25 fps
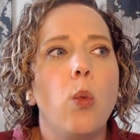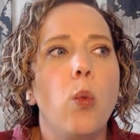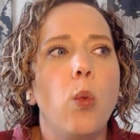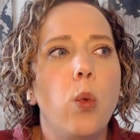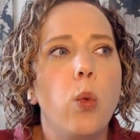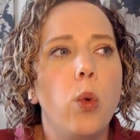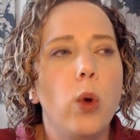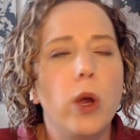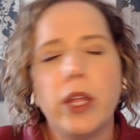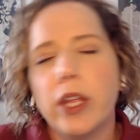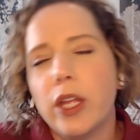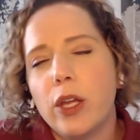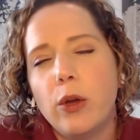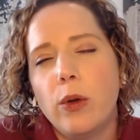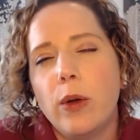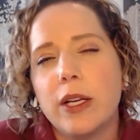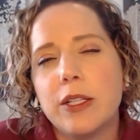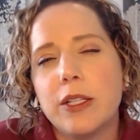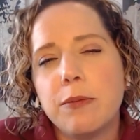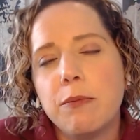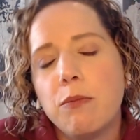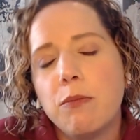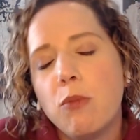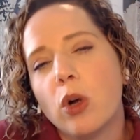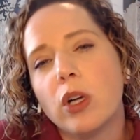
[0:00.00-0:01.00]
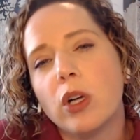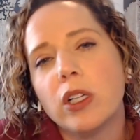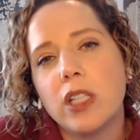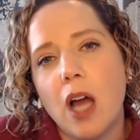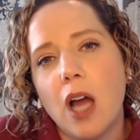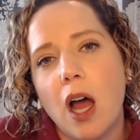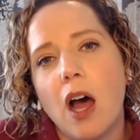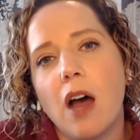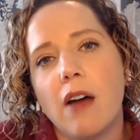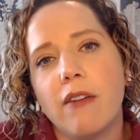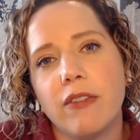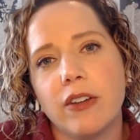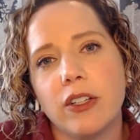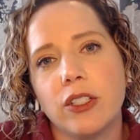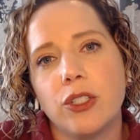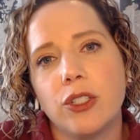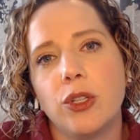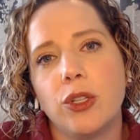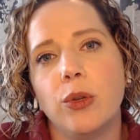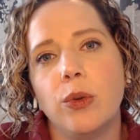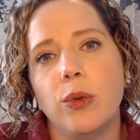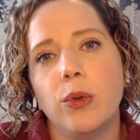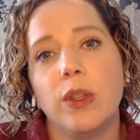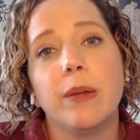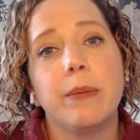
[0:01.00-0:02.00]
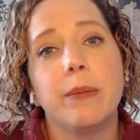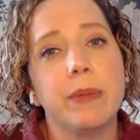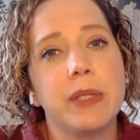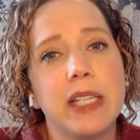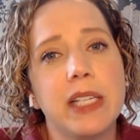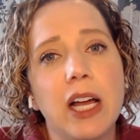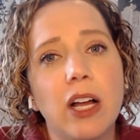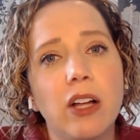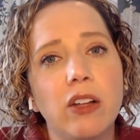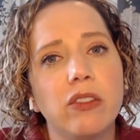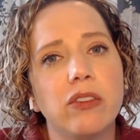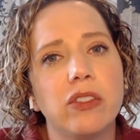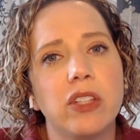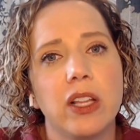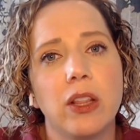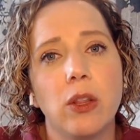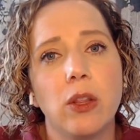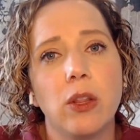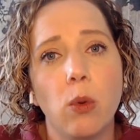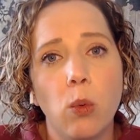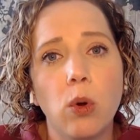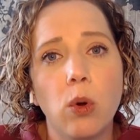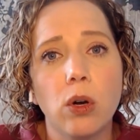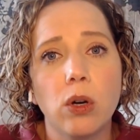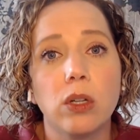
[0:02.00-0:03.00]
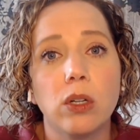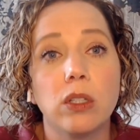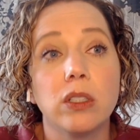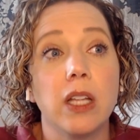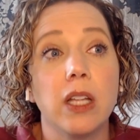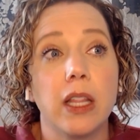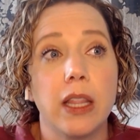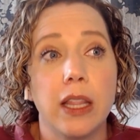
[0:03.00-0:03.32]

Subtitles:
who has more to offer to themselves and the world